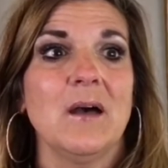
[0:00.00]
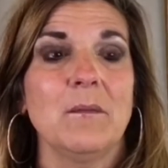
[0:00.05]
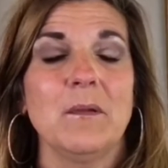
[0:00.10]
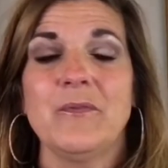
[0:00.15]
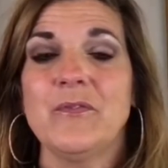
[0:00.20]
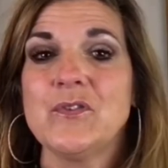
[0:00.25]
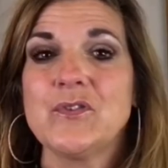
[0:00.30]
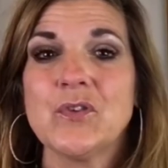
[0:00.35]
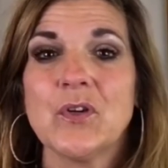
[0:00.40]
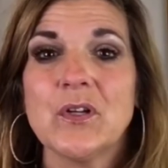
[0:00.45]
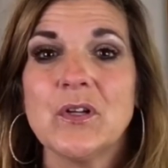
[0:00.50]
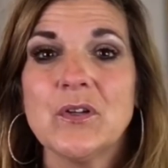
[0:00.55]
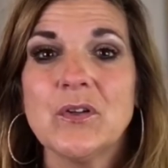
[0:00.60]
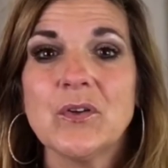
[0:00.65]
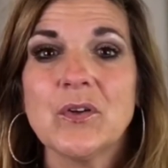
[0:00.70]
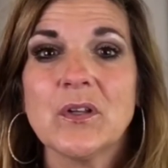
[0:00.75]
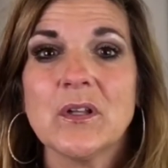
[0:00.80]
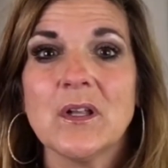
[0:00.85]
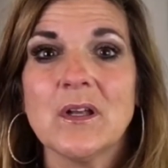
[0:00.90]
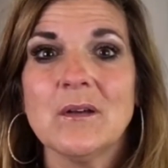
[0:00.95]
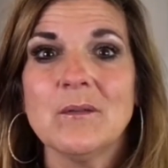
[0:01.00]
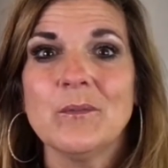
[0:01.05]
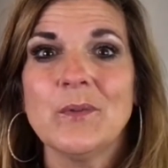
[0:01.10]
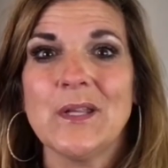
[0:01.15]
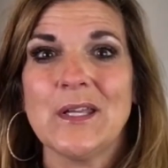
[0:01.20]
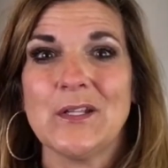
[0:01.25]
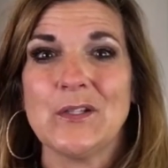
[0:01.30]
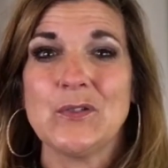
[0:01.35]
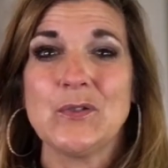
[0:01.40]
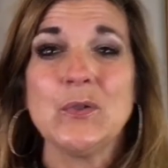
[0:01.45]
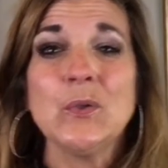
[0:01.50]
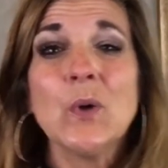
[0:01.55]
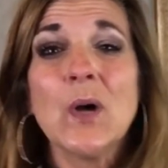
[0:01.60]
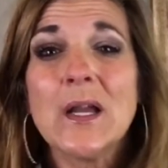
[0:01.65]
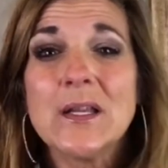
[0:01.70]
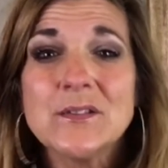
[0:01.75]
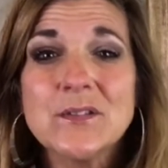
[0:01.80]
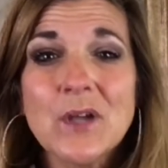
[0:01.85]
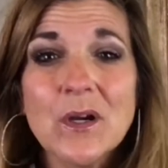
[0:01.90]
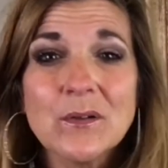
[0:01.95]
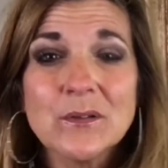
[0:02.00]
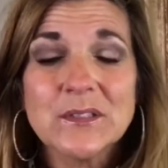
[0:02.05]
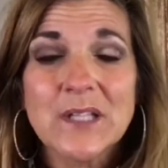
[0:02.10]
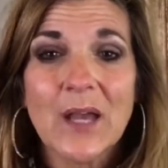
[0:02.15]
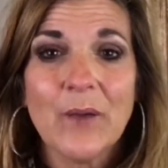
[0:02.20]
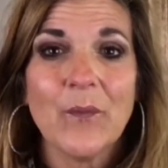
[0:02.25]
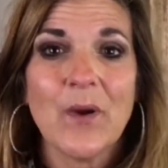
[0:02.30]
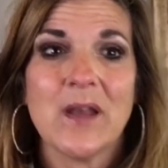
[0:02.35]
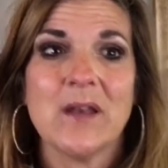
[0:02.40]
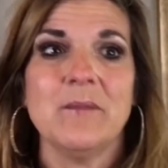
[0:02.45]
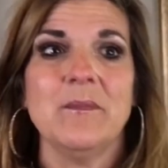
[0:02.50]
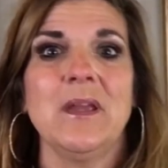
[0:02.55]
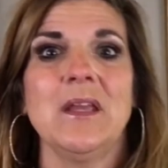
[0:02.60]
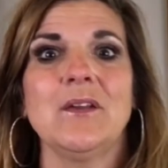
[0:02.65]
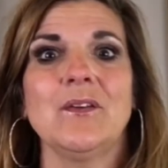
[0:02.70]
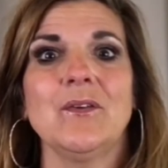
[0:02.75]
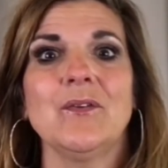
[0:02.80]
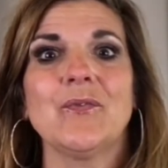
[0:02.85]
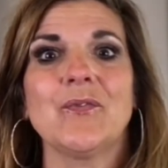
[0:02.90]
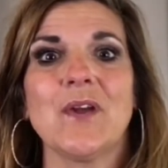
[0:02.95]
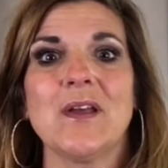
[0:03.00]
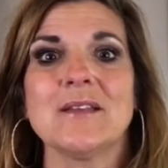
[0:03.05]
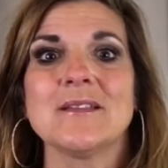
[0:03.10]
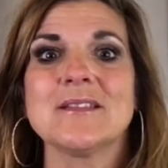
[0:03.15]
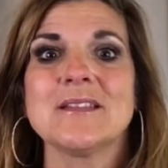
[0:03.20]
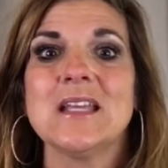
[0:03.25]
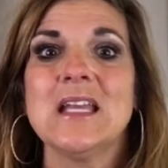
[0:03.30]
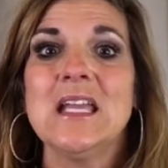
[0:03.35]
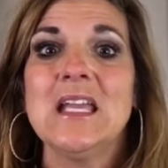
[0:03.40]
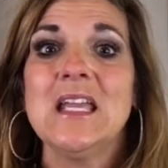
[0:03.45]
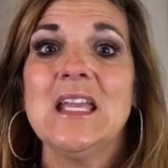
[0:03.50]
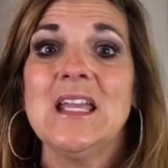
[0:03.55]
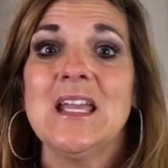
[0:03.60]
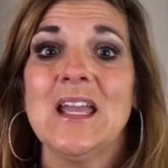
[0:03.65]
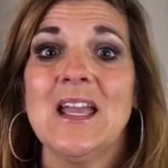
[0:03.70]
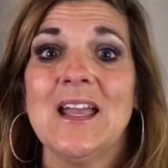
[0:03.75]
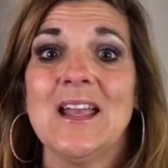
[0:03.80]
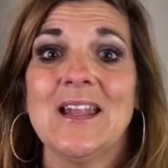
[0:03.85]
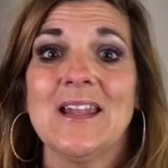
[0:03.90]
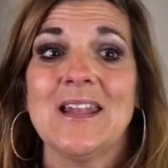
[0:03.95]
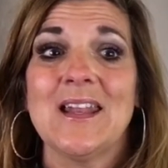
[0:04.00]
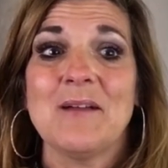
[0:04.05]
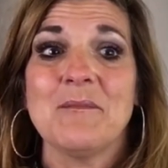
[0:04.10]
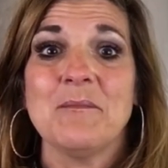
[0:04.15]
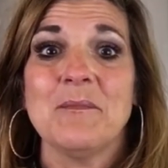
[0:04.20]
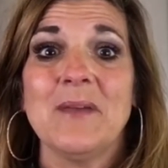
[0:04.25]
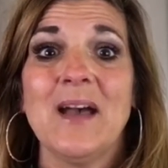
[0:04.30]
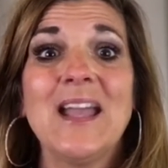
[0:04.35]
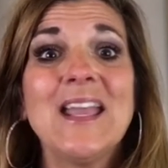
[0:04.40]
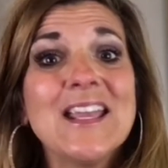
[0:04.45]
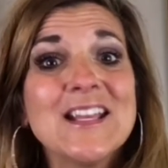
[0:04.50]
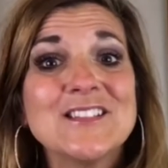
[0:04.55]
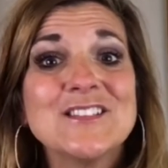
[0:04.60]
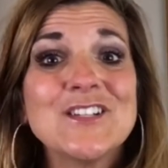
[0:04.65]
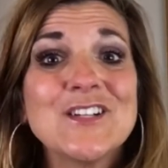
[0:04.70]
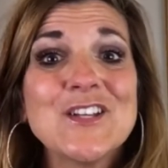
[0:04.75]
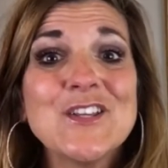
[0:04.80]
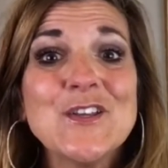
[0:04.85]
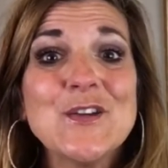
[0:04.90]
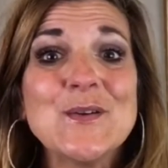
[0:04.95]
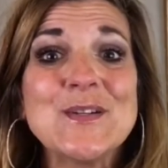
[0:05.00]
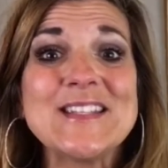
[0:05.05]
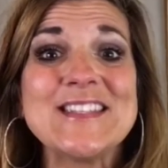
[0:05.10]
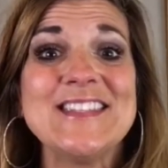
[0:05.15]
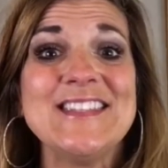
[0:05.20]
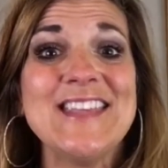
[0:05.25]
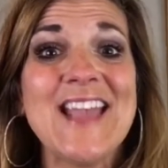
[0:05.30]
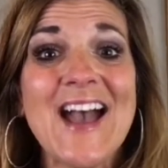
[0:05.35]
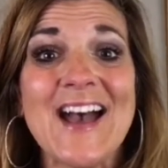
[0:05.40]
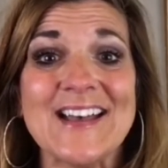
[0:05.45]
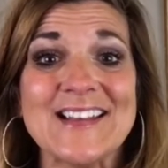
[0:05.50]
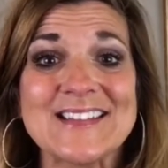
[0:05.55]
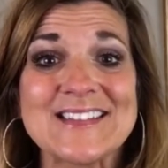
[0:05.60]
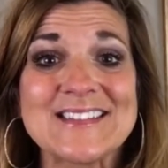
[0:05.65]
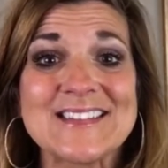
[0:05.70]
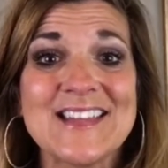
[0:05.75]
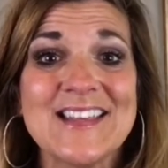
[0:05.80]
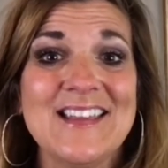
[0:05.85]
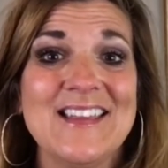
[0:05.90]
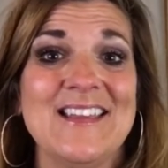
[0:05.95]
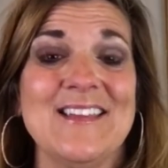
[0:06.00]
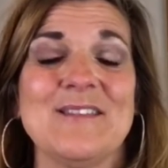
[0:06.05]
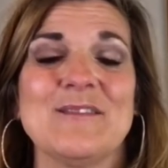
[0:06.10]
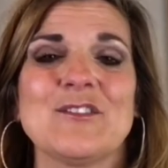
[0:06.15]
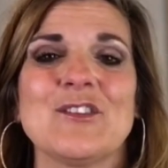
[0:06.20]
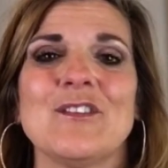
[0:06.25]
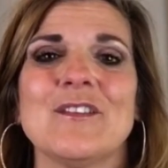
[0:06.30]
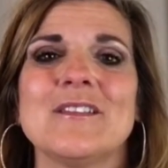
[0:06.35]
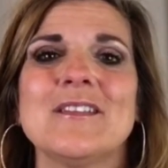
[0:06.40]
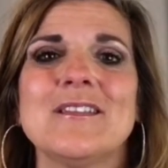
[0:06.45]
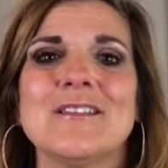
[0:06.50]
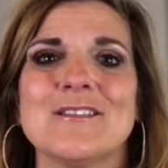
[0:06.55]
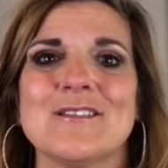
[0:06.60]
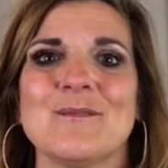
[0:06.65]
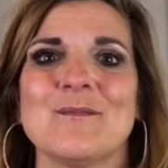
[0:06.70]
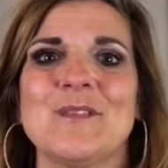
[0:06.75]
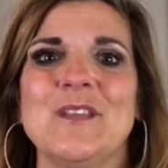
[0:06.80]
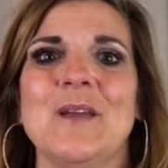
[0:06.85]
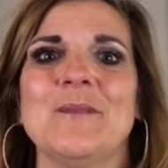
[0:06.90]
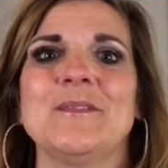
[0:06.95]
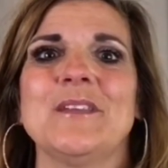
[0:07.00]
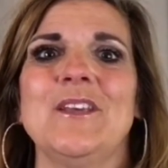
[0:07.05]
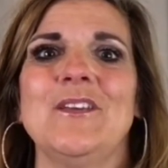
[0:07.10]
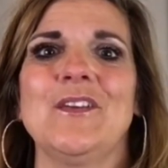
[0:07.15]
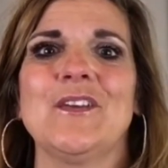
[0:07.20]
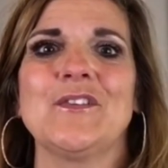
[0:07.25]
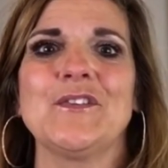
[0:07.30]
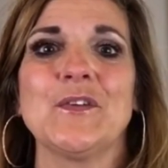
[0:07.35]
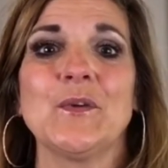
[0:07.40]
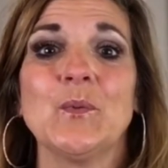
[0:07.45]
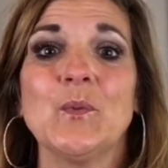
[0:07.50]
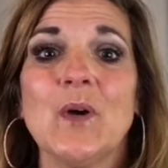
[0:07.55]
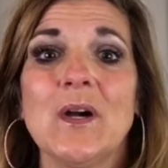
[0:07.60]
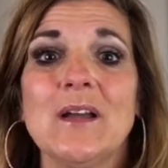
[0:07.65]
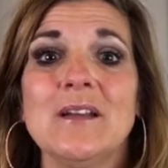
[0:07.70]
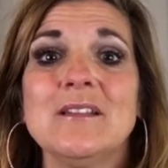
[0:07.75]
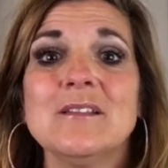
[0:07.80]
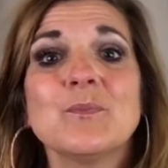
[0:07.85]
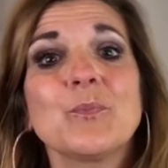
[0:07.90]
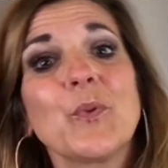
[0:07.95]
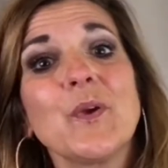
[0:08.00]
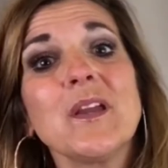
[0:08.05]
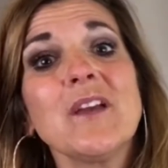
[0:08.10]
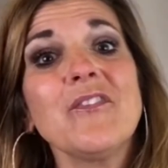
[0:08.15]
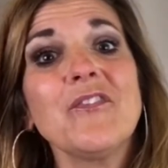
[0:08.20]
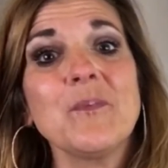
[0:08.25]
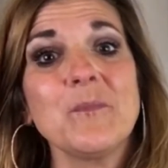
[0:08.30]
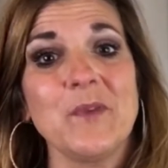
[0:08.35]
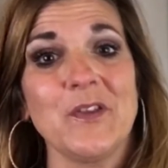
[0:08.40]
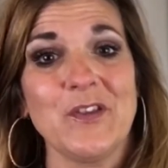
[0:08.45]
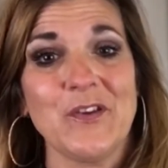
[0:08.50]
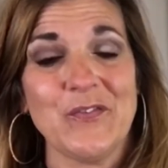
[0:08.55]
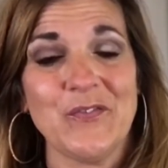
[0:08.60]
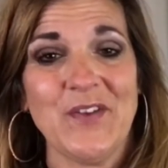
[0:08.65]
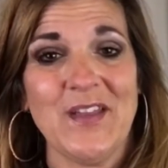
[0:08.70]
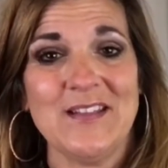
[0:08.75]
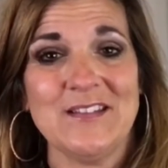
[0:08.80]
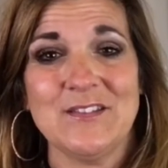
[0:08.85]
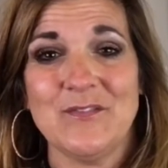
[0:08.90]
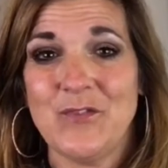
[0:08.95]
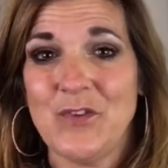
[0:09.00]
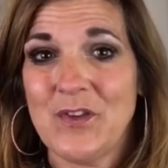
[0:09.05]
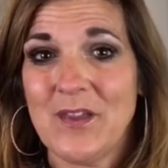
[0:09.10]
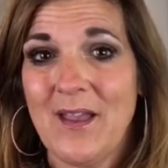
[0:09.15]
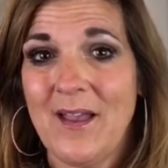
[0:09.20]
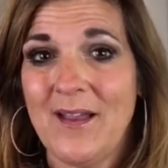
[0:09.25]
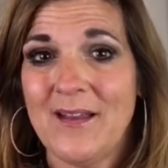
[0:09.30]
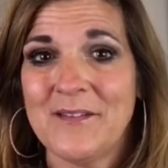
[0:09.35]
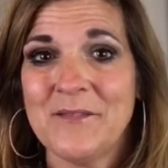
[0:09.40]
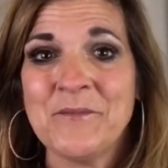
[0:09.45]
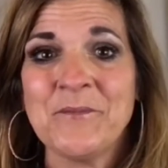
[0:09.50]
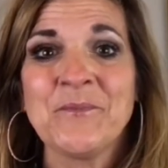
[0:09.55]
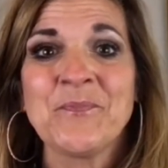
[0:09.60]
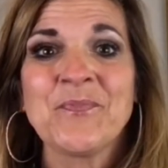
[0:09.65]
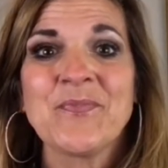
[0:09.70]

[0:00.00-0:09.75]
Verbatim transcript: if you join a new club, like, don't I want to make new friends? And my answer to you is yes. So let's hear some tips that you can do. One is bring a familiar face if you can.